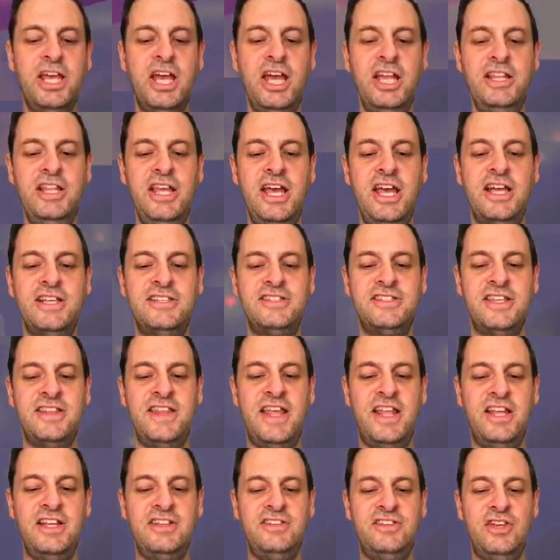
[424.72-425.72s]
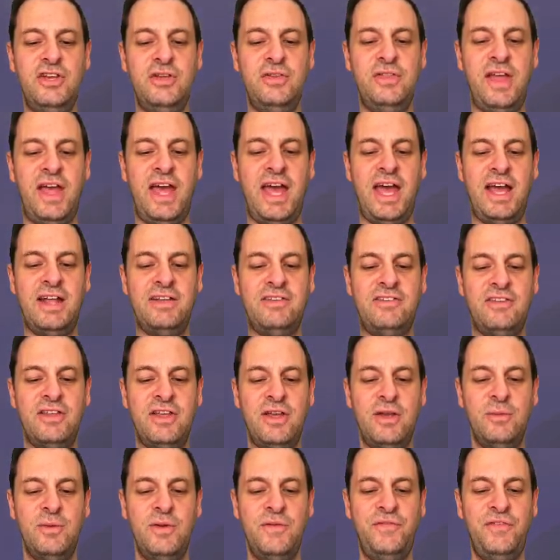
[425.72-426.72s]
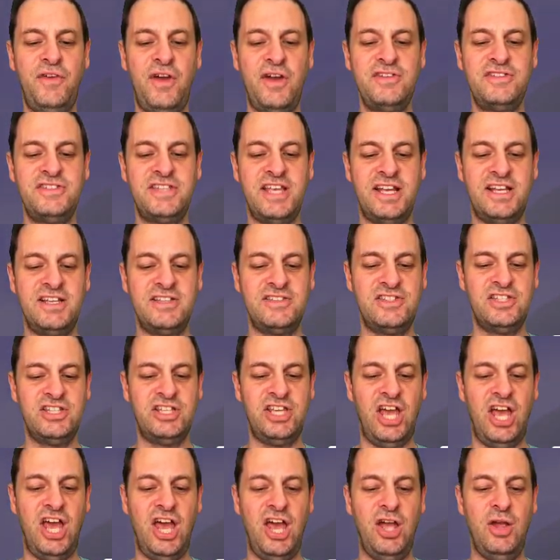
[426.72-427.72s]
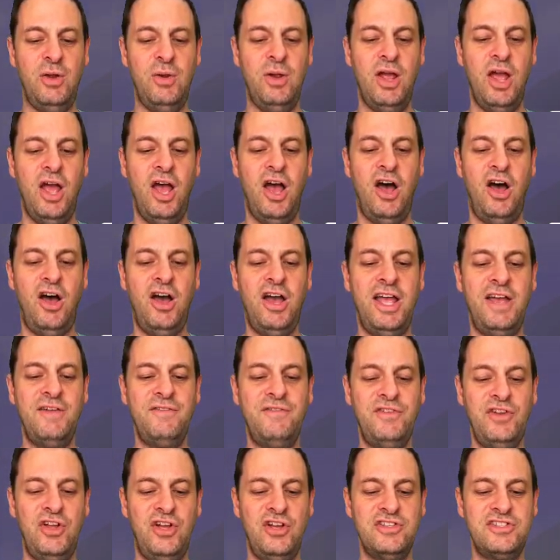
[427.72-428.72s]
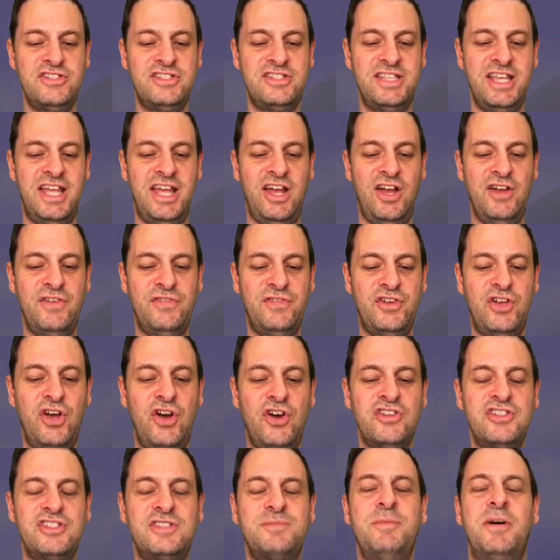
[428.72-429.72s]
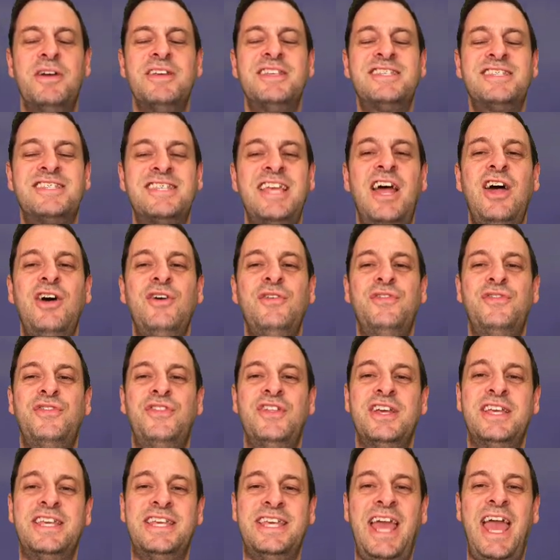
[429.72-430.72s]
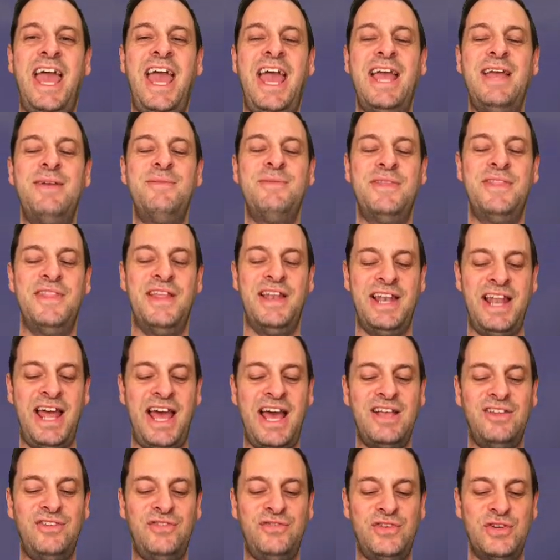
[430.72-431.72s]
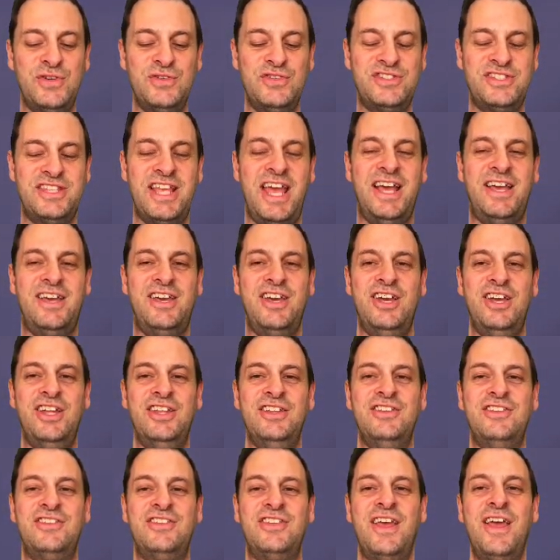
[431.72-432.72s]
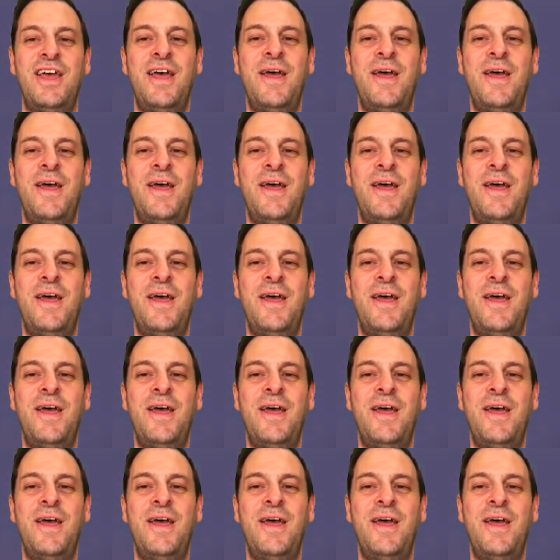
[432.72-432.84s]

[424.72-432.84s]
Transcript: goodness! And then I do that with five seconds to go. I have lost it. I've cost myself the game in the last few seconds.